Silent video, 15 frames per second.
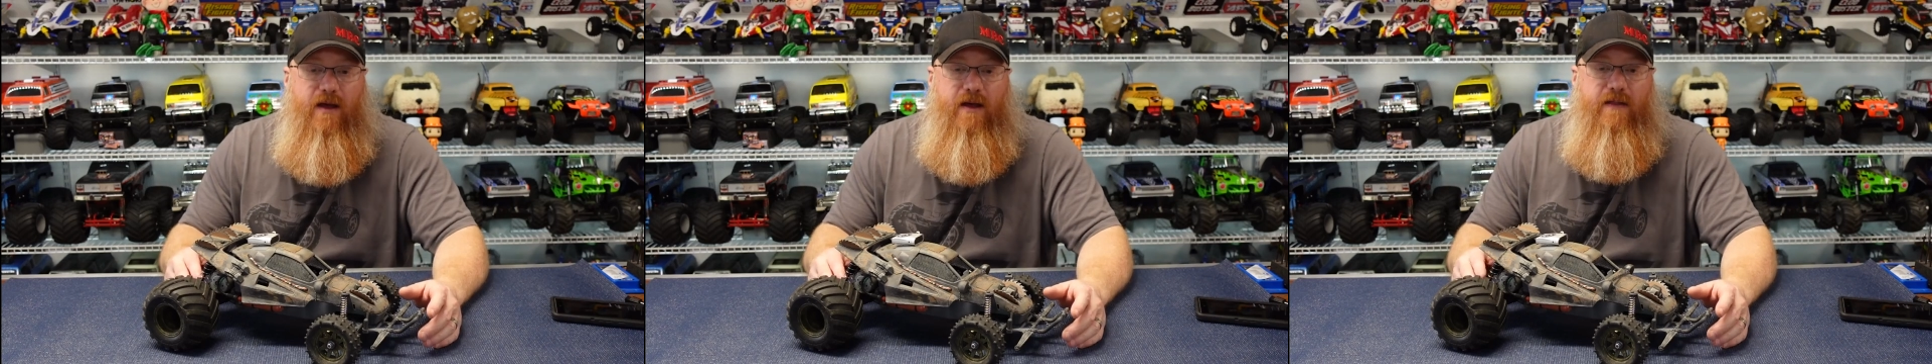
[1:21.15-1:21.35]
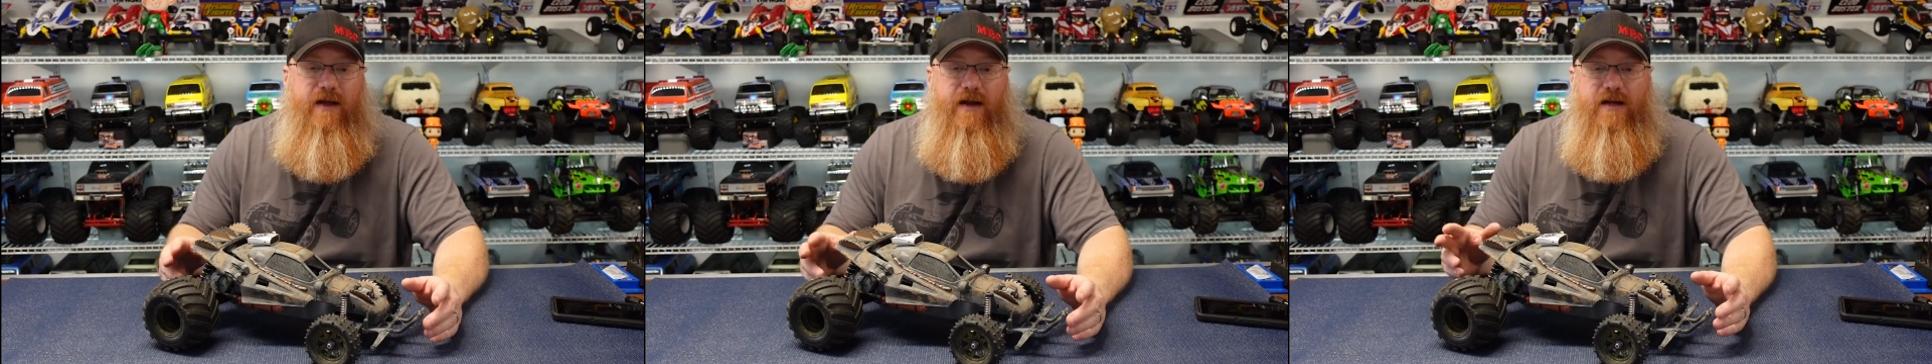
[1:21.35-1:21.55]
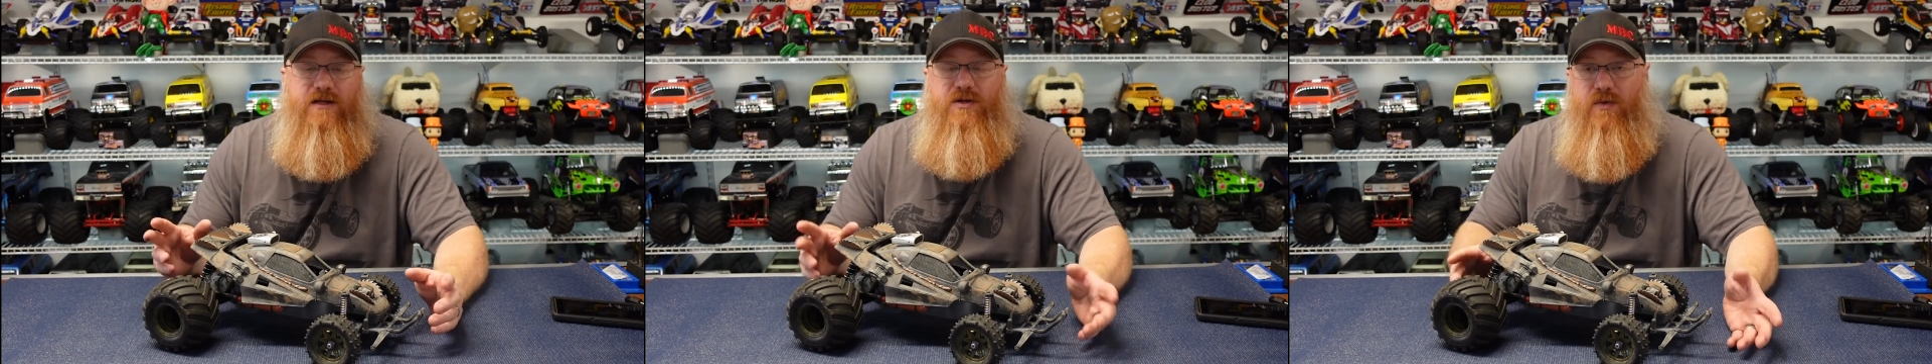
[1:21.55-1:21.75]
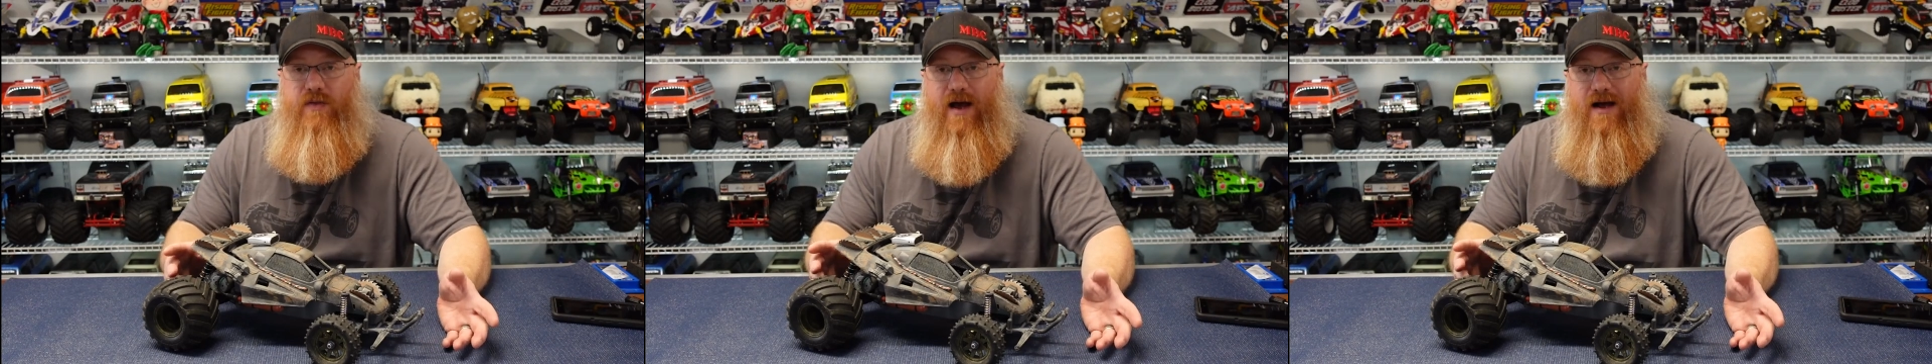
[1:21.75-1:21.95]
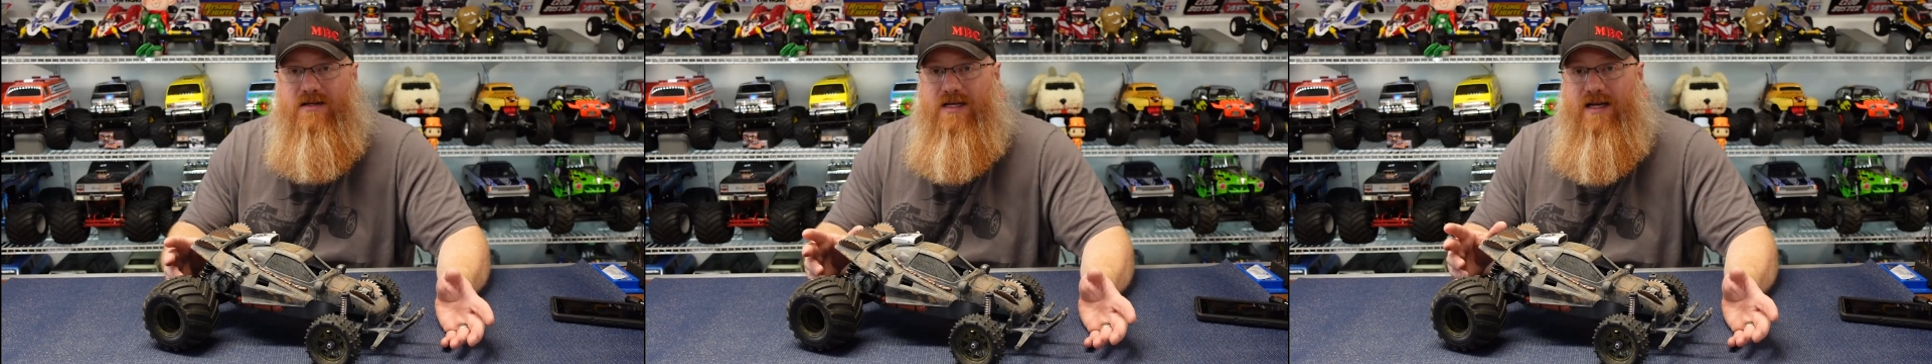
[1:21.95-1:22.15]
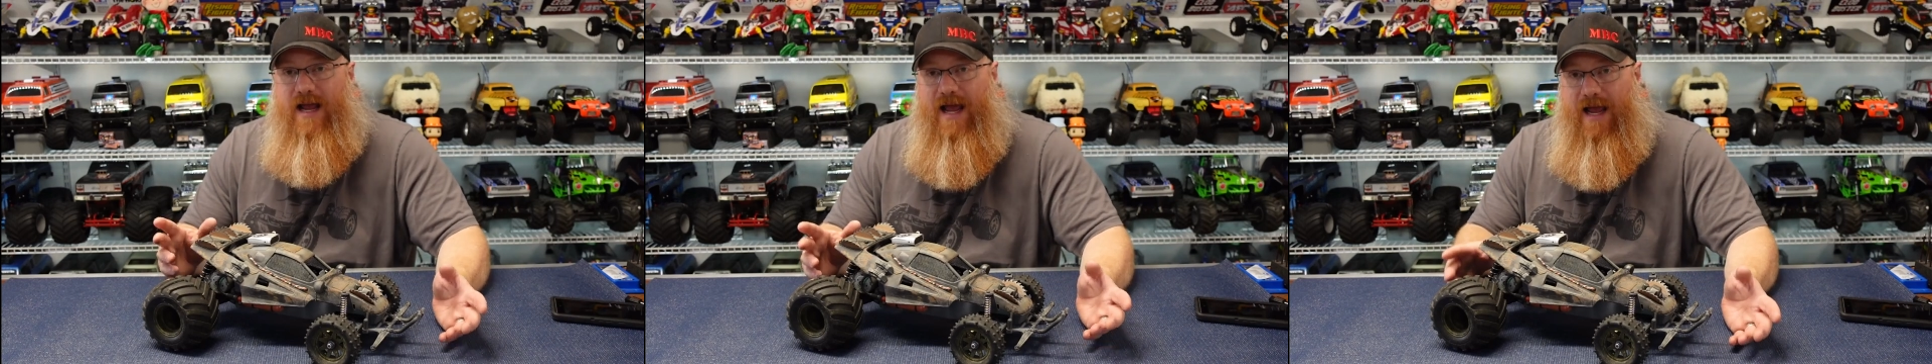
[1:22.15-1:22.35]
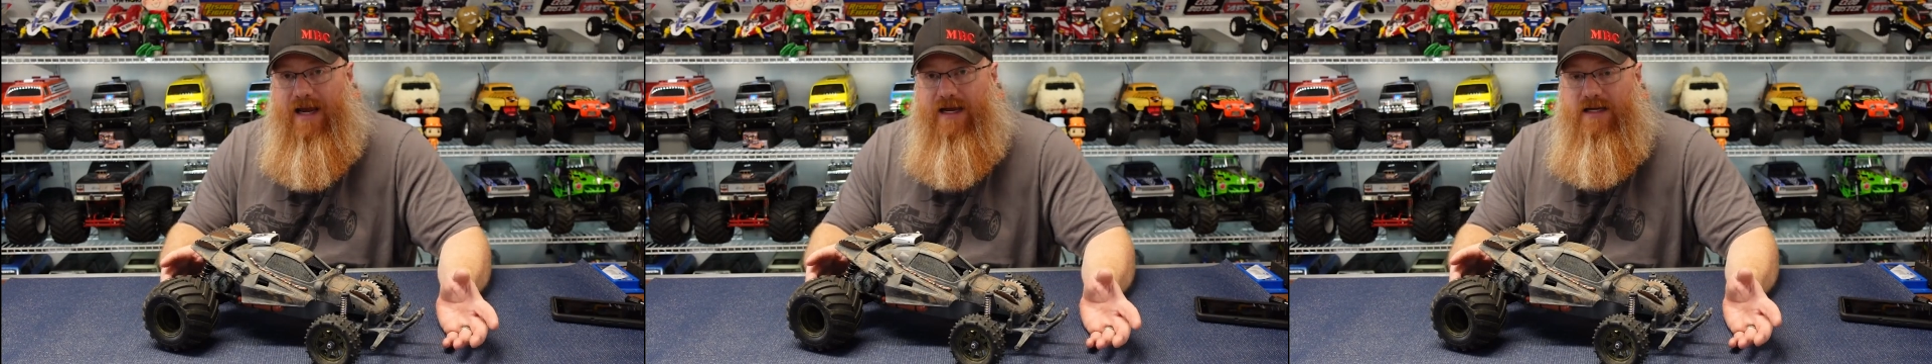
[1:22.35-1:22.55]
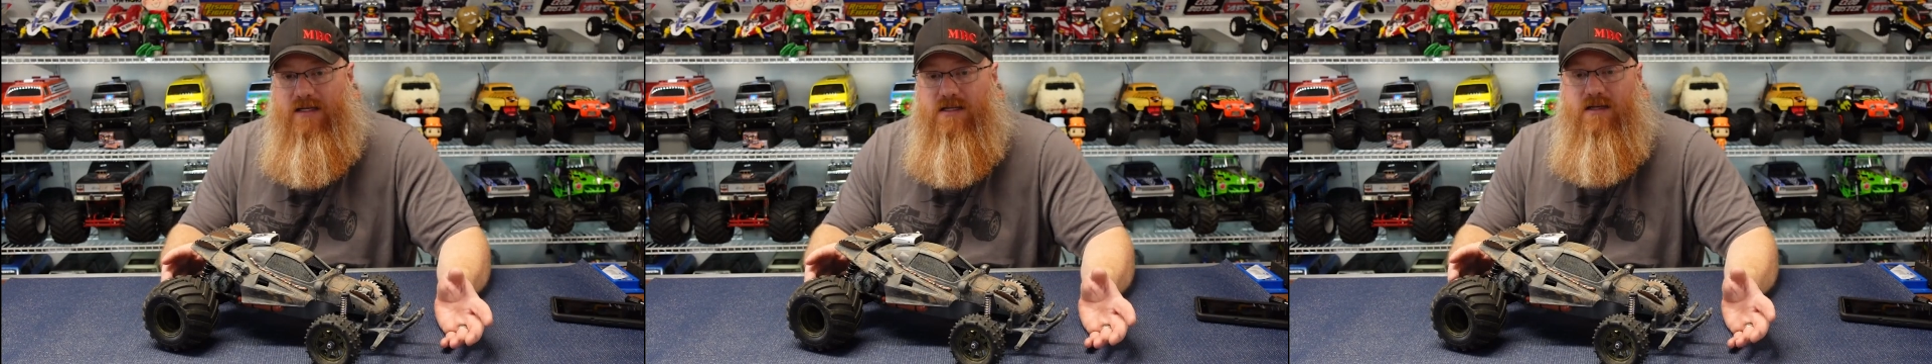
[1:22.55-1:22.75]
Then in
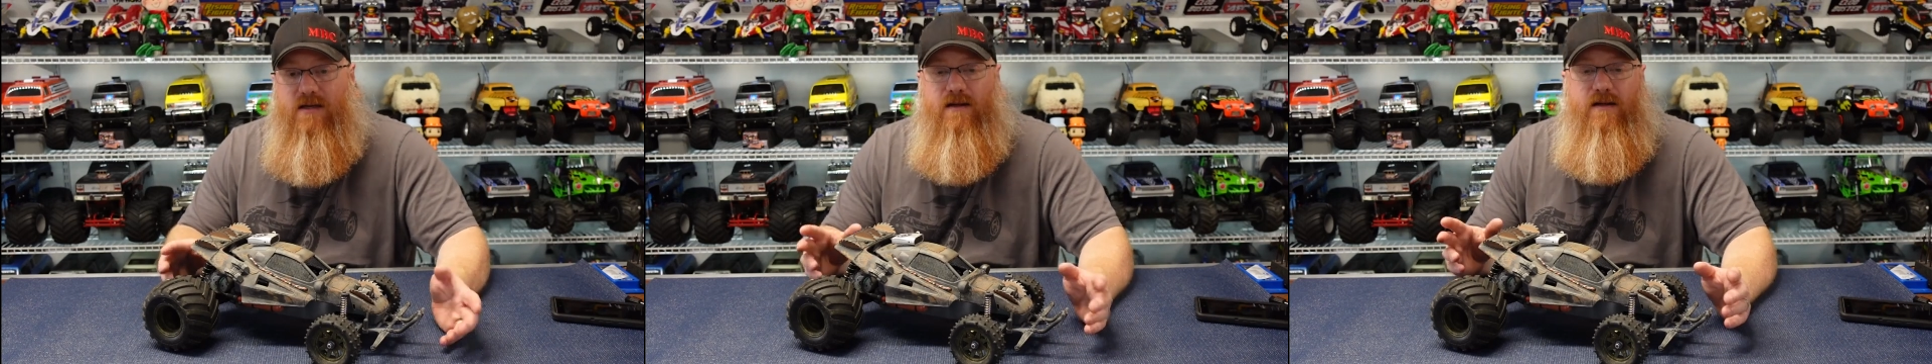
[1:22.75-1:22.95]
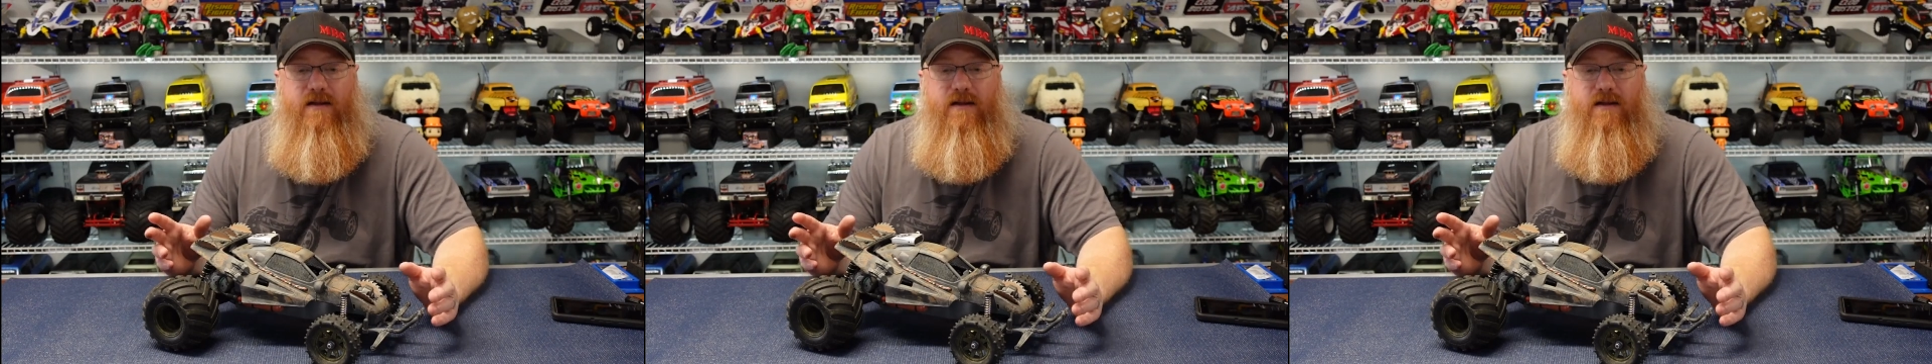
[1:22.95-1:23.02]
2008,